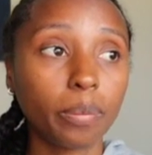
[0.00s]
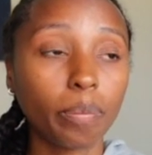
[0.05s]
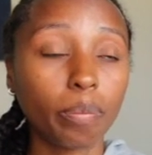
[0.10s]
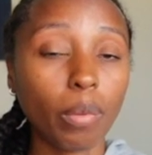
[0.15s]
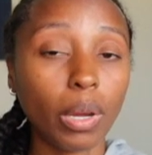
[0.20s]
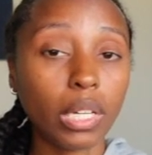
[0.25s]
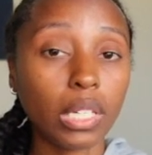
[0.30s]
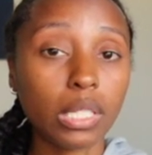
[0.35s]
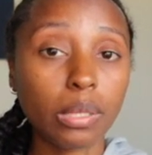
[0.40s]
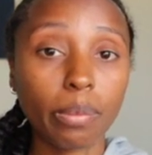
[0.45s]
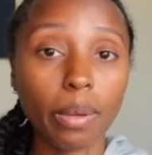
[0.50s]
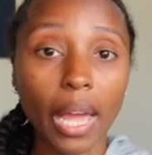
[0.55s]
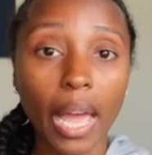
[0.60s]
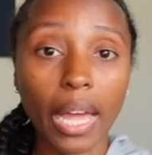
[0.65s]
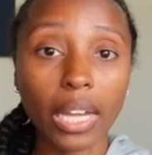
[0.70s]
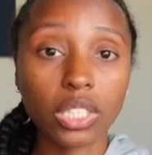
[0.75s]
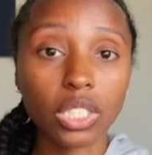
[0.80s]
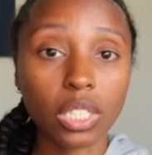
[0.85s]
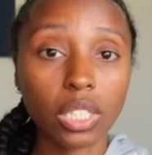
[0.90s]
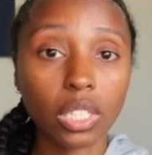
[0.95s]
My husband
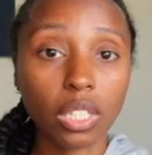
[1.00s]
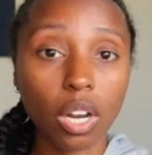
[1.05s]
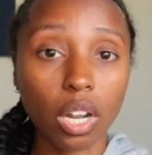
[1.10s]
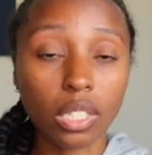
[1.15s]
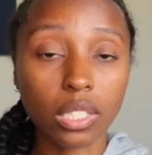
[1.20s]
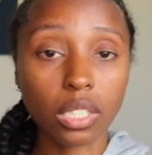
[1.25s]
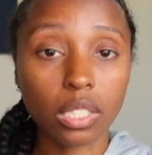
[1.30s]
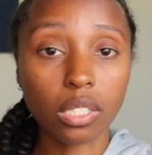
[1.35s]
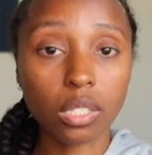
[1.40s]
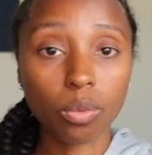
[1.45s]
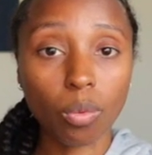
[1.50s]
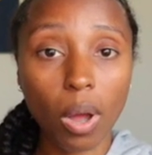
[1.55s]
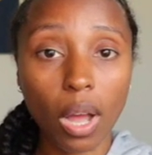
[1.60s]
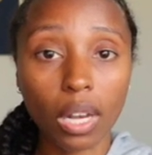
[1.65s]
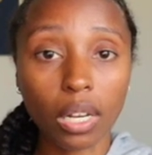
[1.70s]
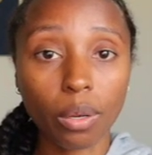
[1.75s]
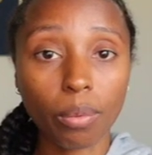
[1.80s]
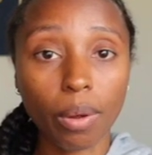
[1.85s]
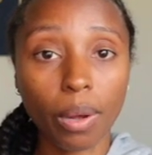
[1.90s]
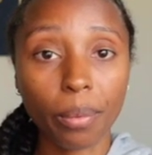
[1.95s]
actually lost his
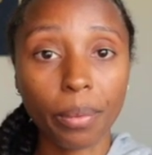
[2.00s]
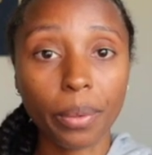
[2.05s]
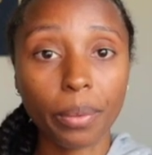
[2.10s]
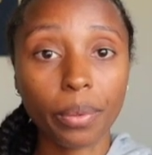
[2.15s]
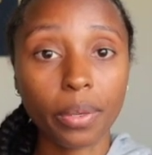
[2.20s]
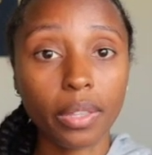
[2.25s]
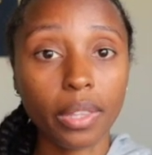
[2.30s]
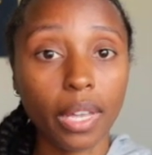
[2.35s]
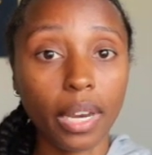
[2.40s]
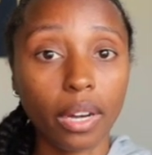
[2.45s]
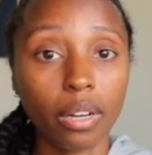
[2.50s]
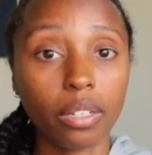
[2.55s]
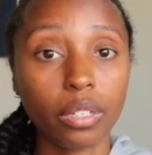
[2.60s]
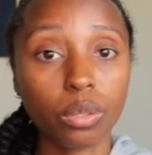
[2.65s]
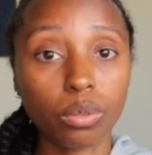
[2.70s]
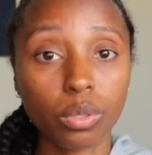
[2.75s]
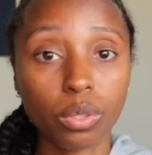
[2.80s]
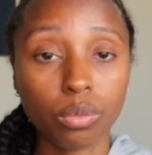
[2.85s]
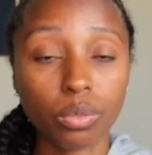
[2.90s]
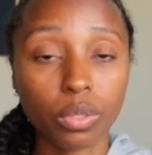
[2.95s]
wallet while we were there, and it
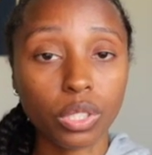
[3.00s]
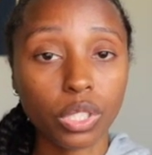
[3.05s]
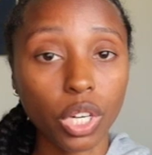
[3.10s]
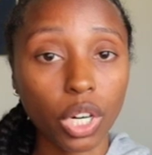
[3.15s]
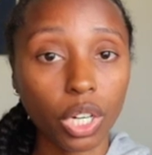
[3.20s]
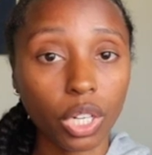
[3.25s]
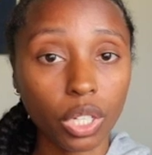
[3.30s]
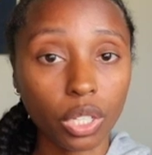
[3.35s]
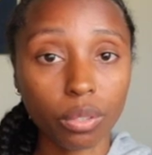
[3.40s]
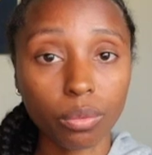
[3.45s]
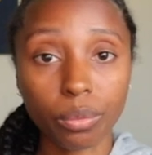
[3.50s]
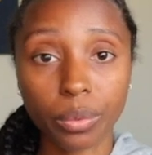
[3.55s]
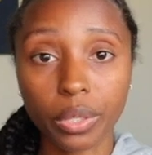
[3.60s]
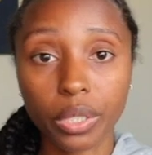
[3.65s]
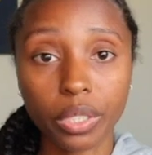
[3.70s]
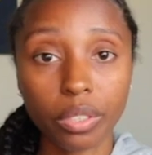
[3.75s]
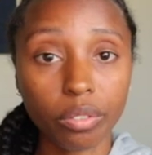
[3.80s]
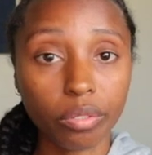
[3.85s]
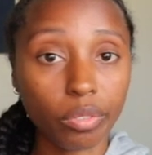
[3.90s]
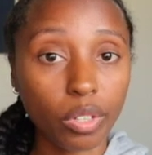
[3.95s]
was returned
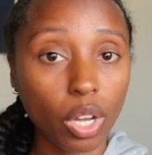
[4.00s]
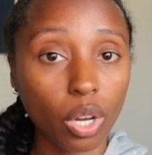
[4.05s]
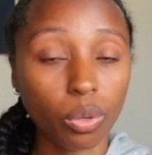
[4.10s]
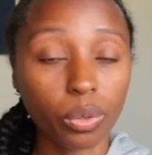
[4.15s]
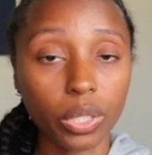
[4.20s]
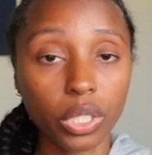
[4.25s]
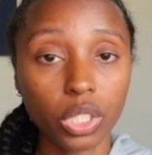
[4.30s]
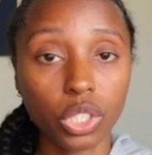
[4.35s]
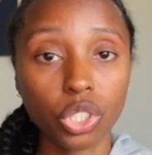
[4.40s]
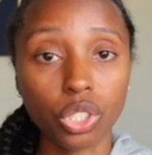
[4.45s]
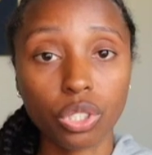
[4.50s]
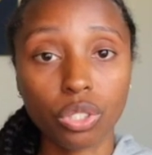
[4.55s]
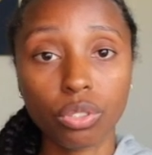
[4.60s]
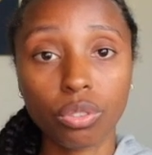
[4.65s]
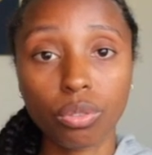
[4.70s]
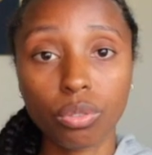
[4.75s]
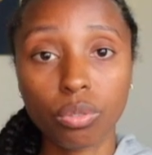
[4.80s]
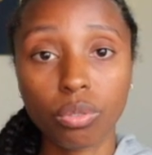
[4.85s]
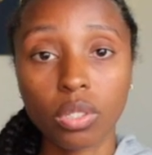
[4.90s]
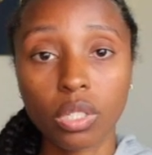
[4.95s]
with no
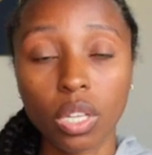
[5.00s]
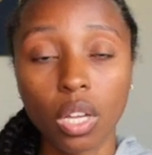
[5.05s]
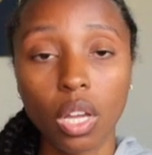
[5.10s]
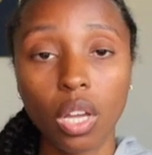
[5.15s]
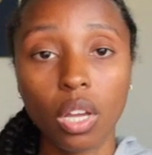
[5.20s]
issues.